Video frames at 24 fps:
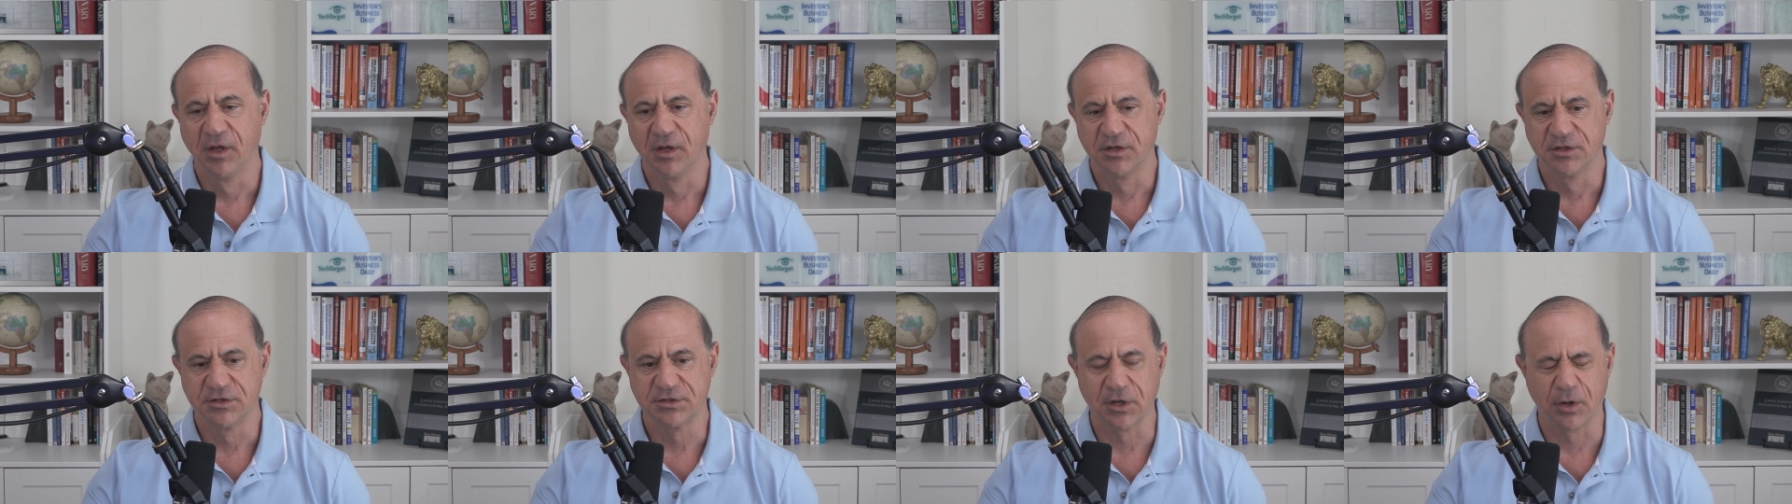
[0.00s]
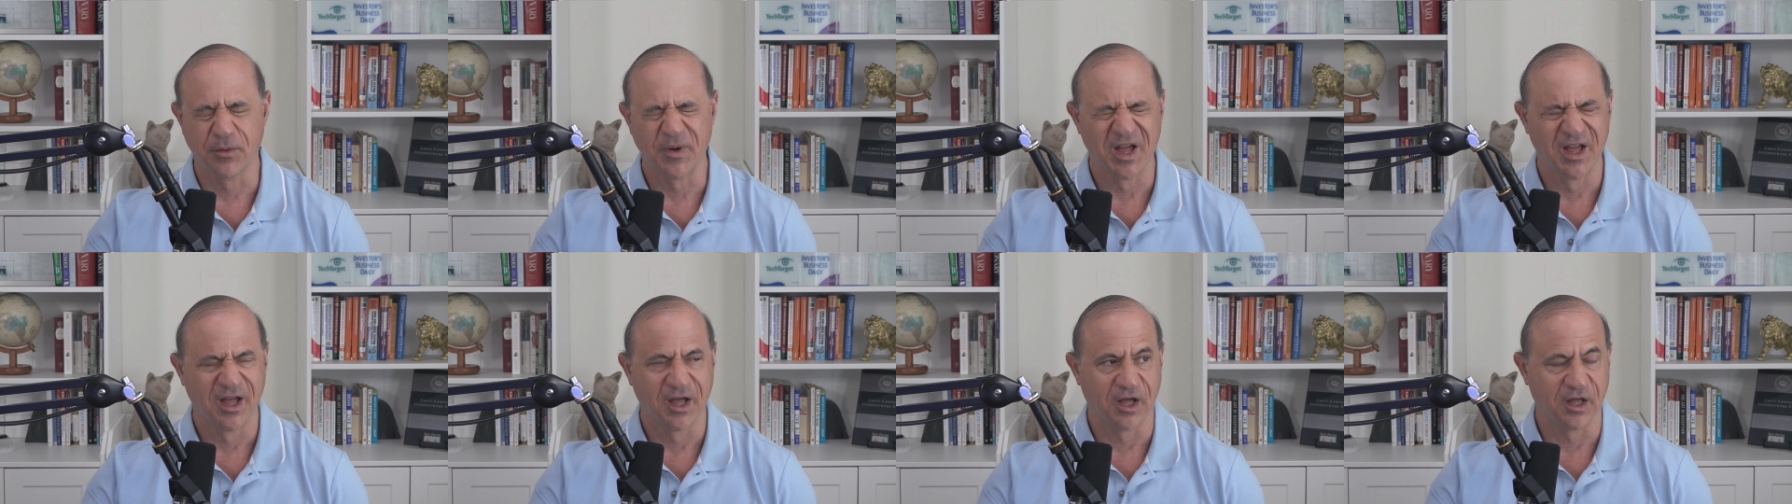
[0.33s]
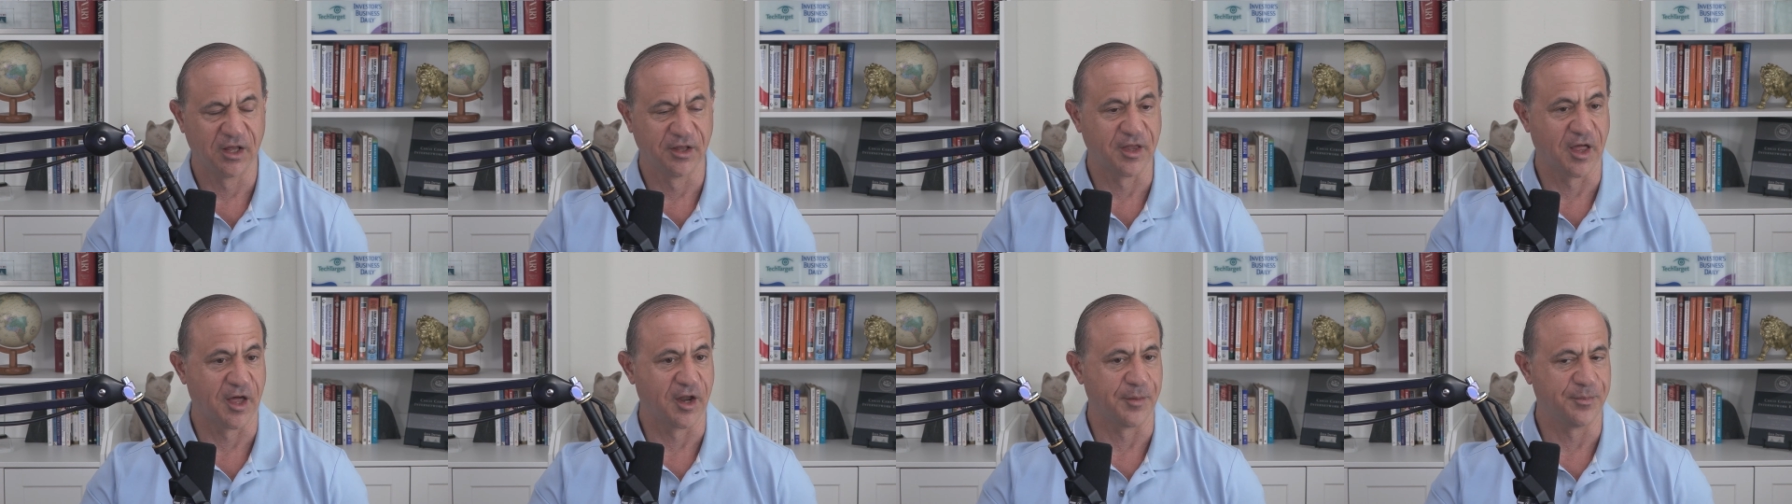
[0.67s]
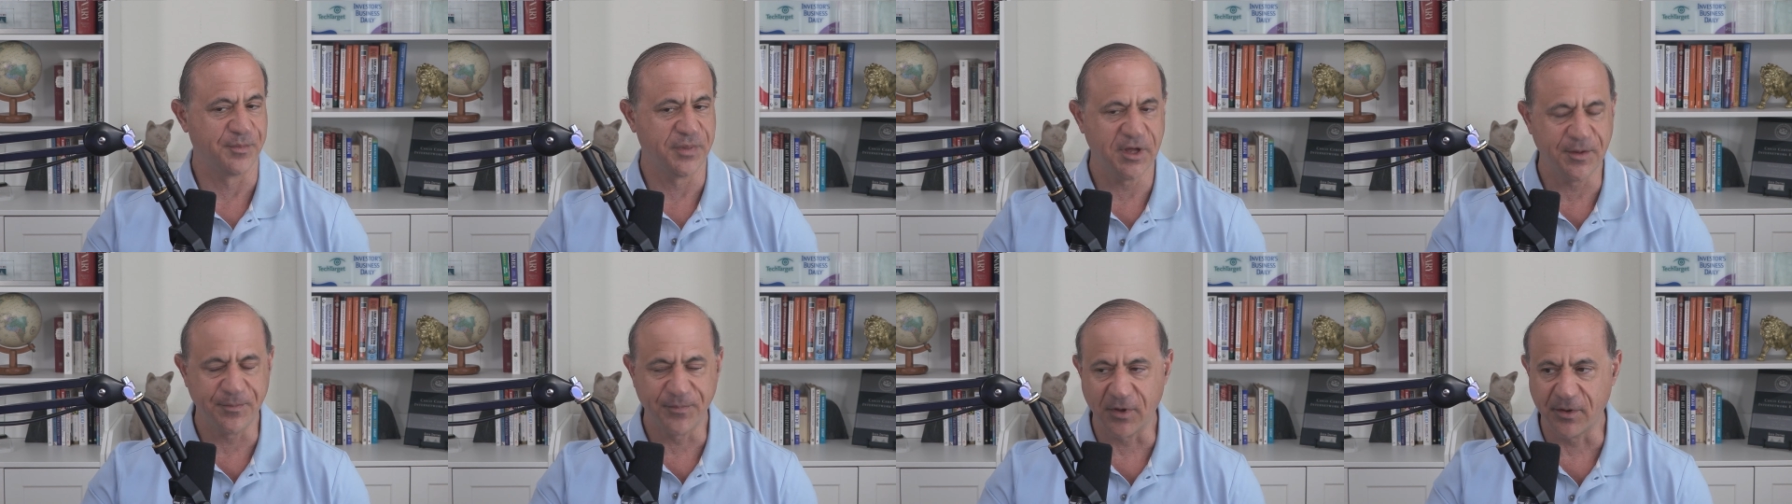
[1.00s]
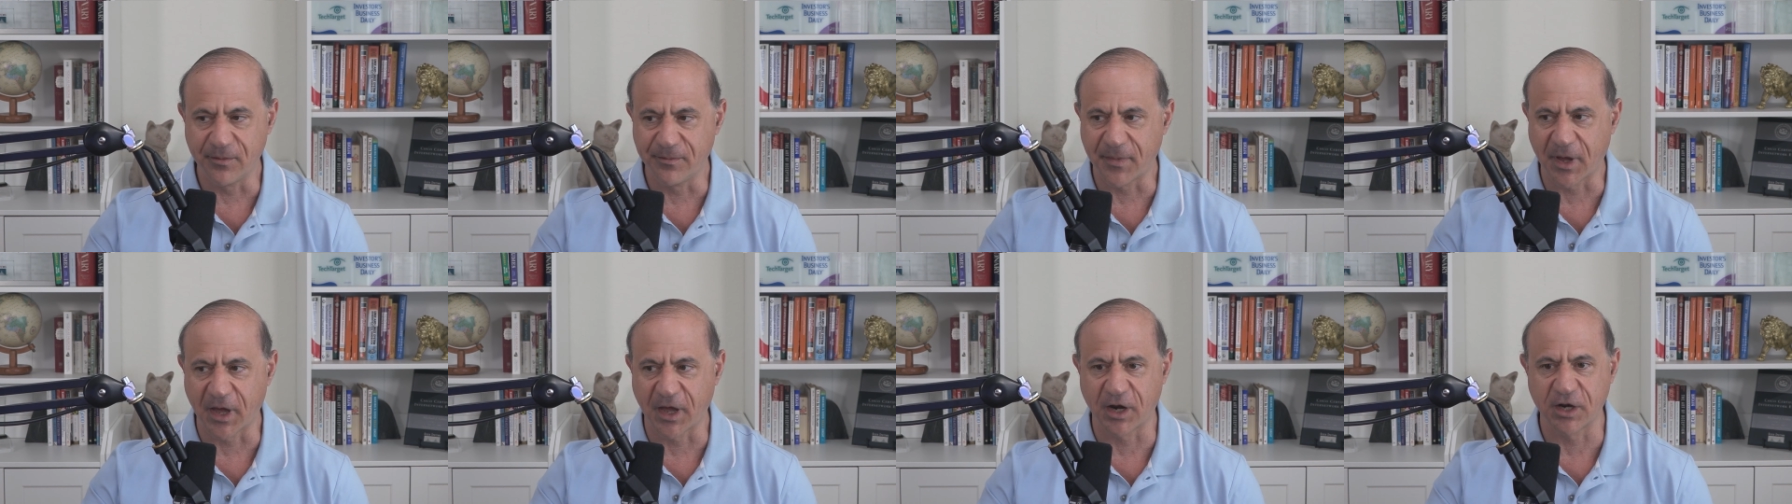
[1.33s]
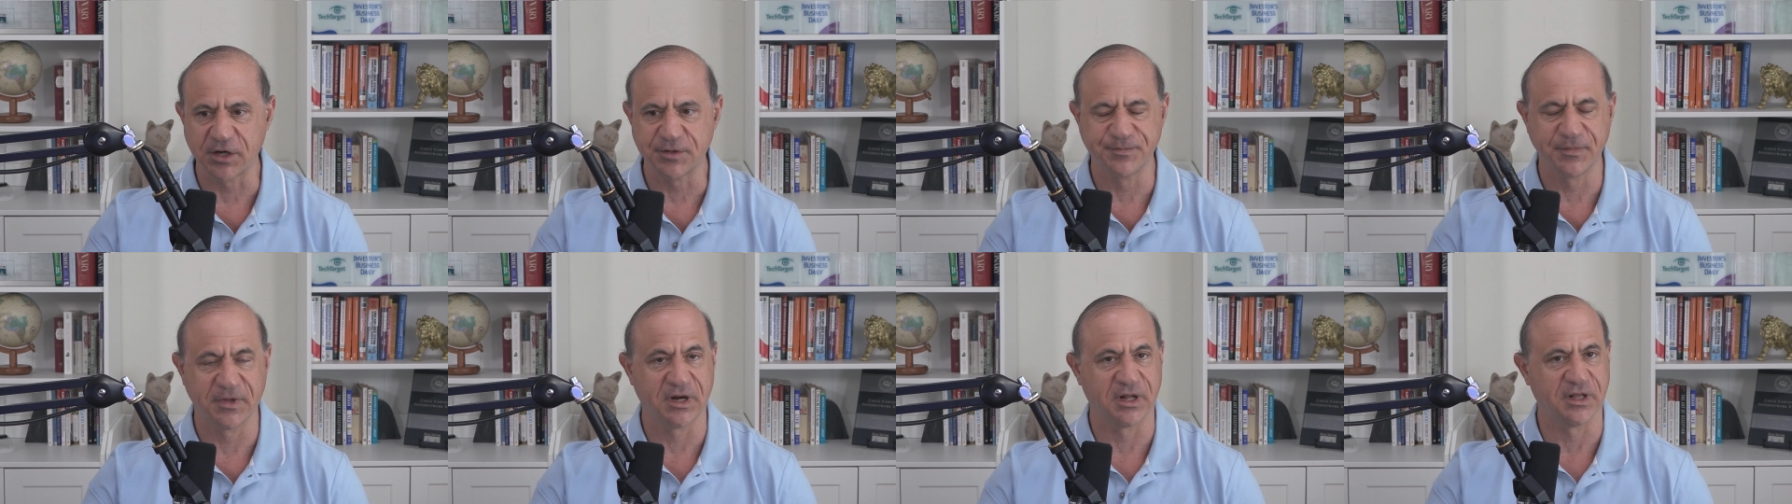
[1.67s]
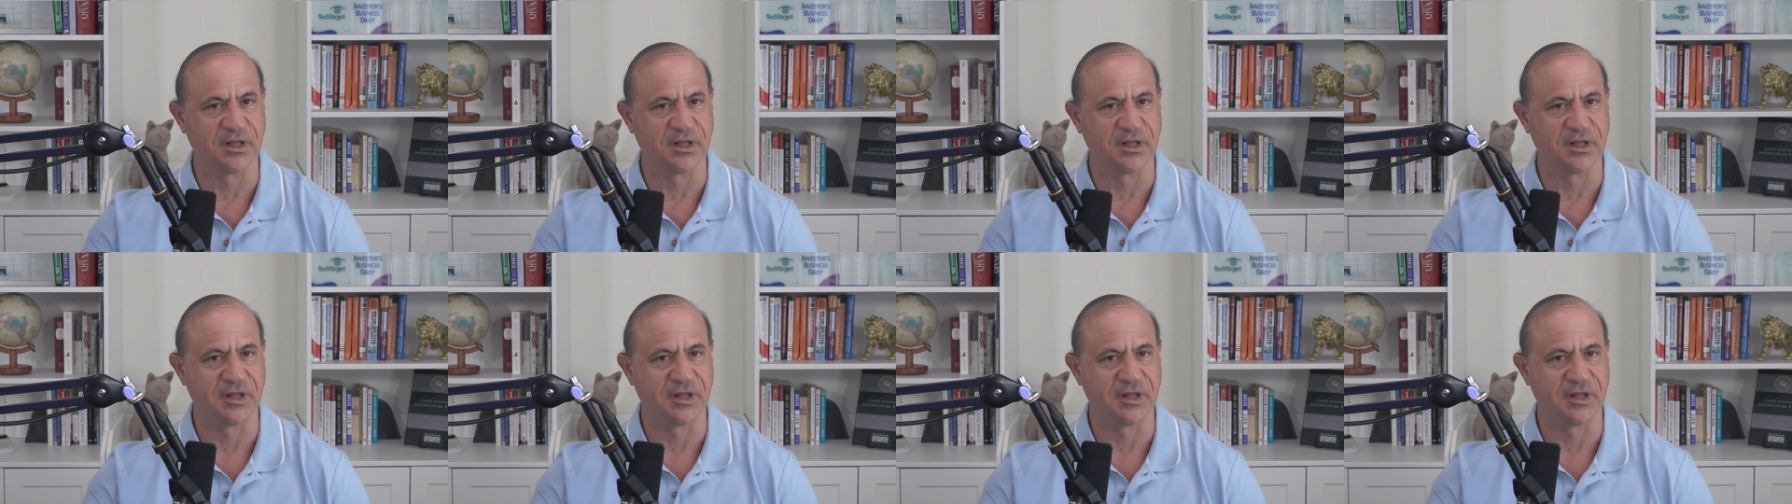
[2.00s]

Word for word: So a lot of people management,